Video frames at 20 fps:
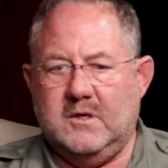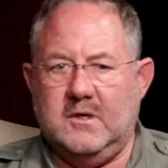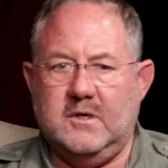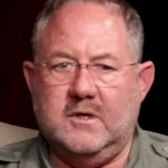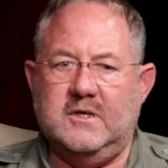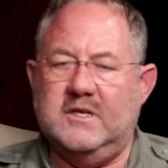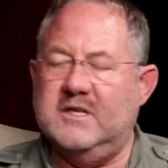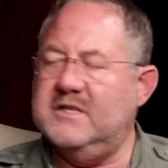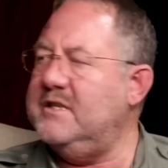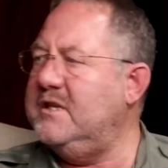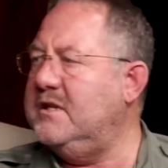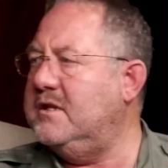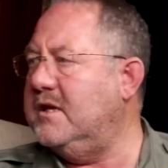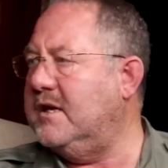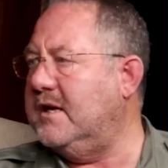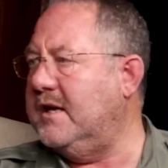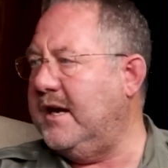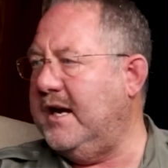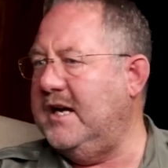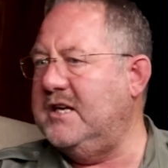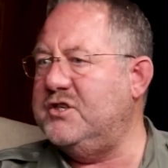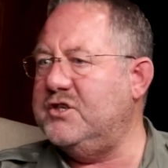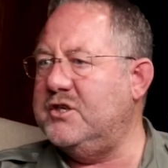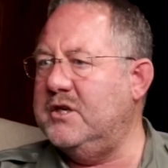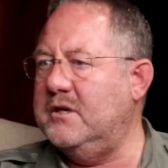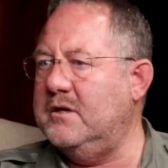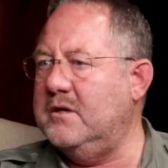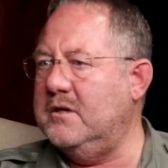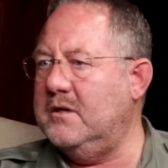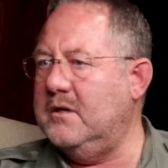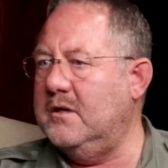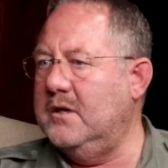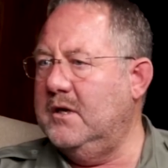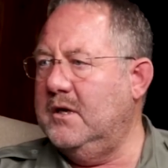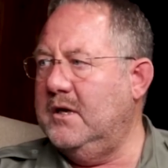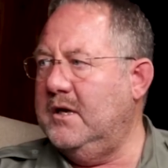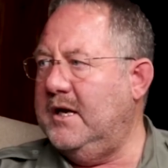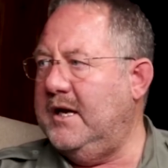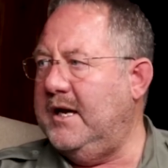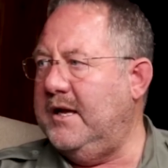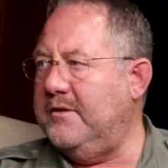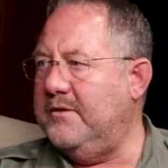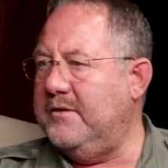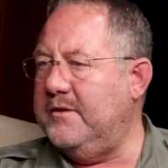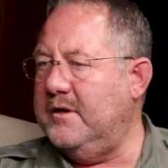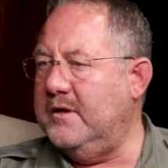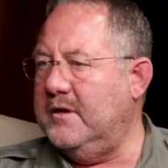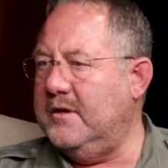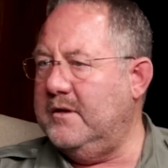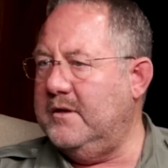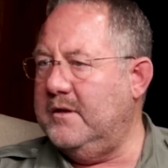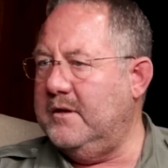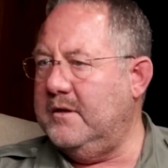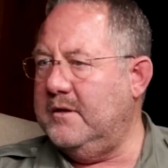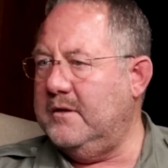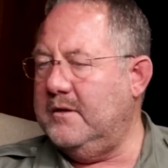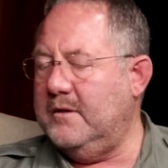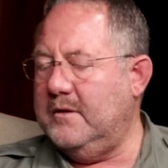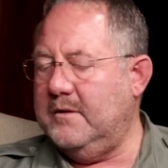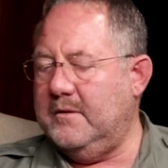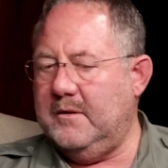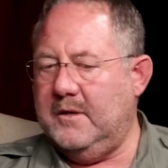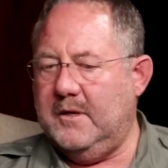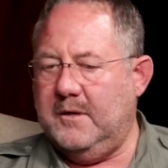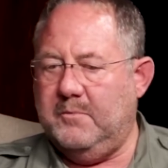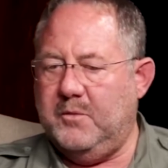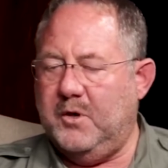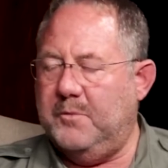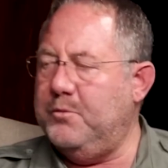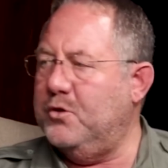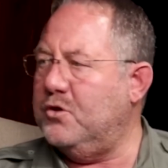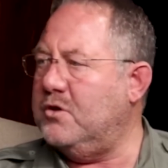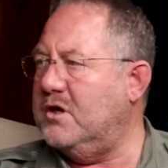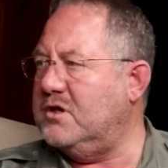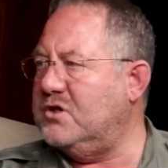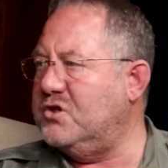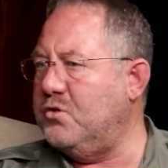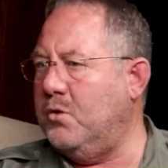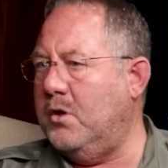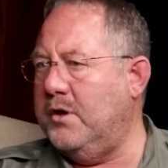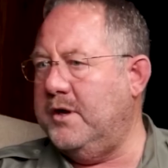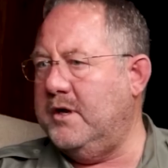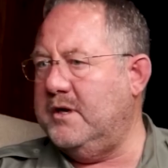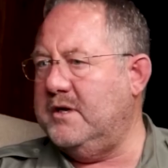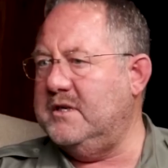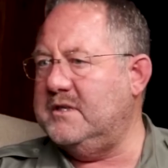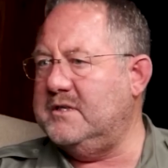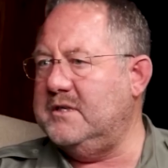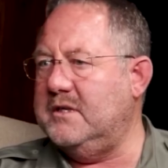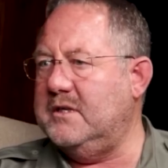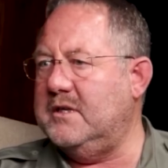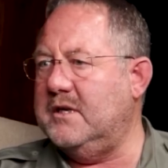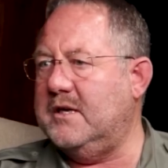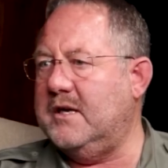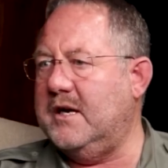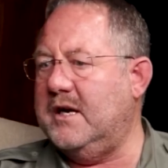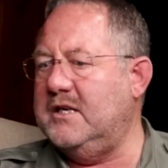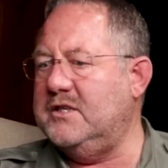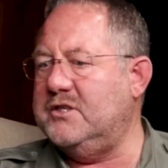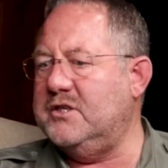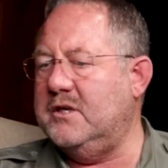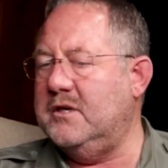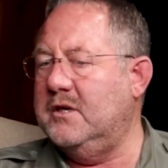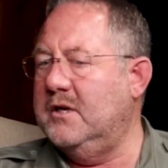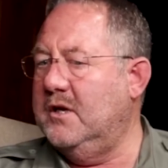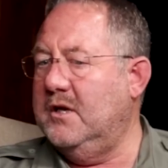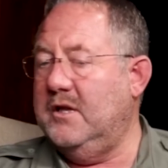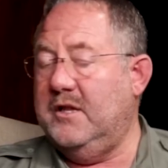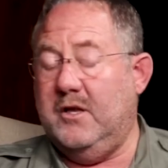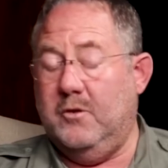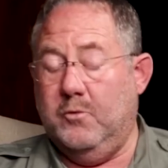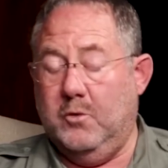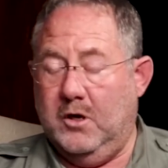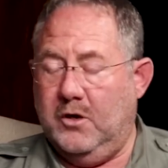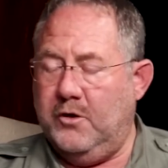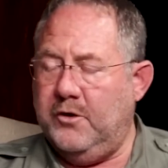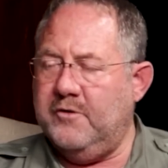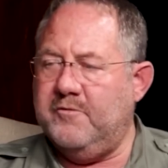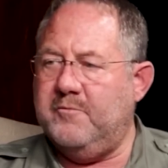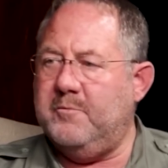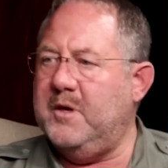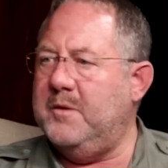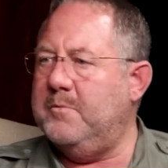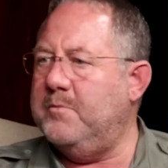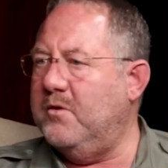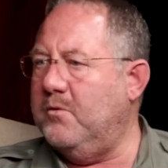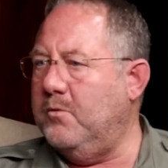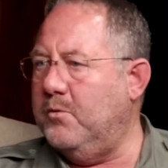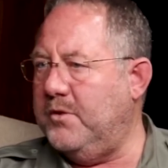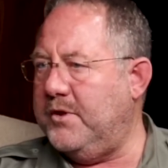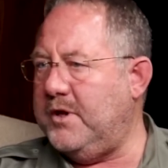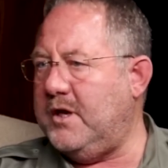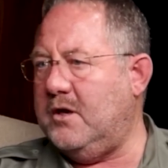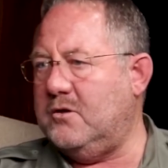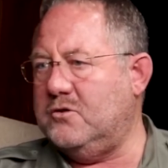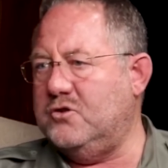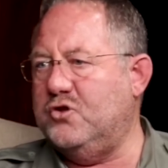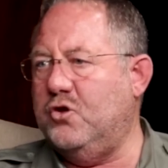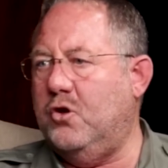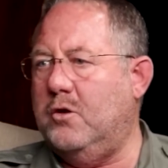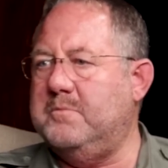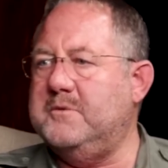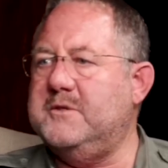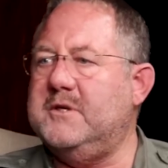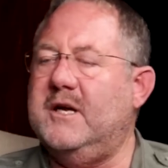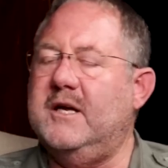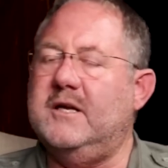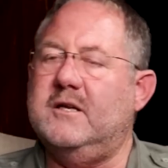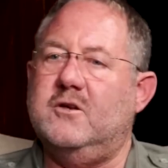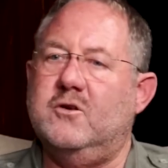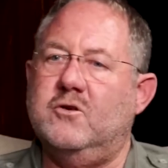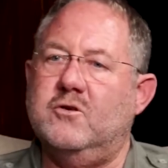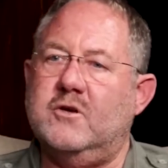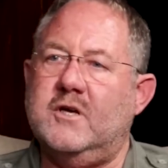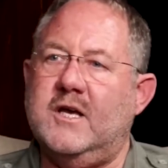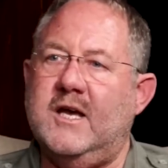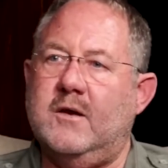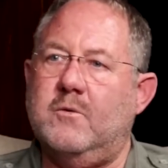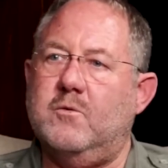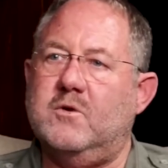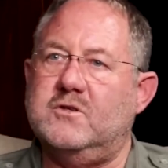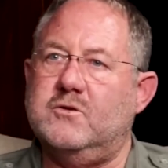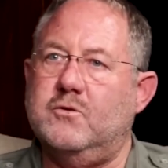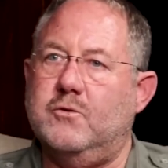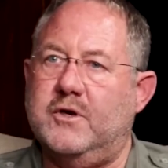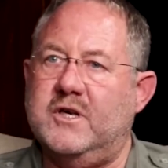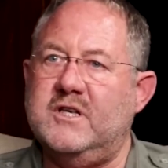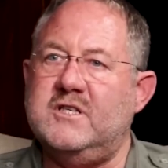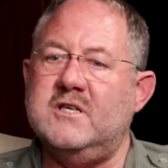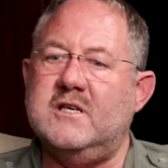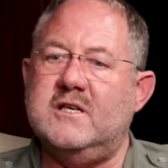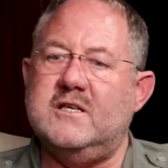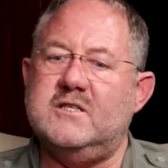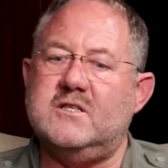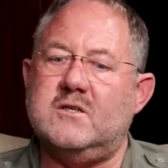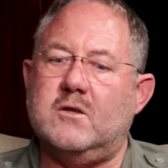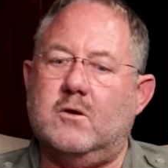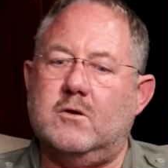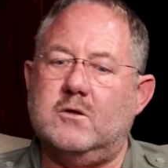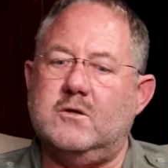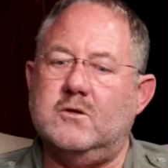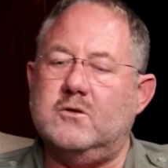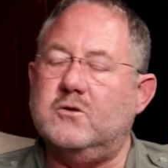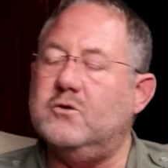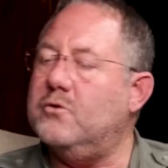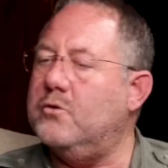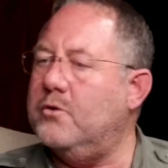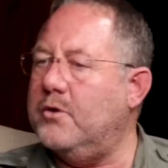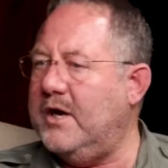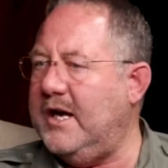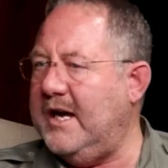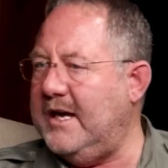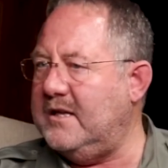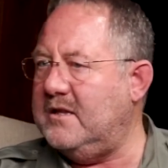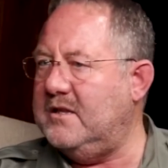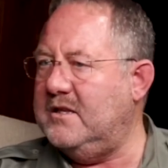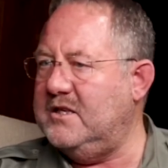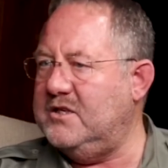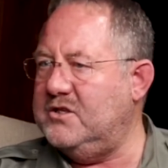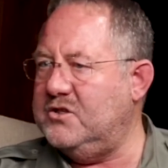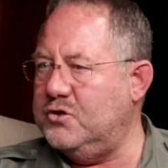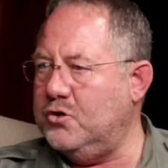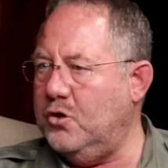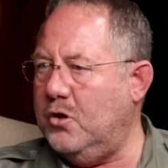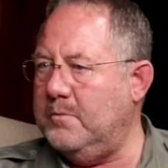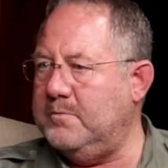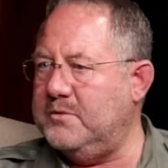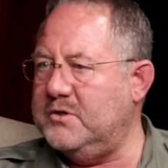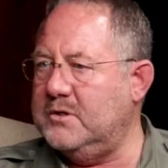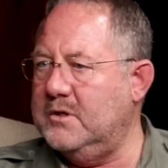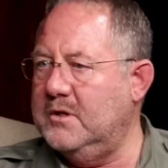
disintegration and the Baputa-Tswana disintegration, there were a lot of people without jobs. And Dinokeng was originally started to create these jobs.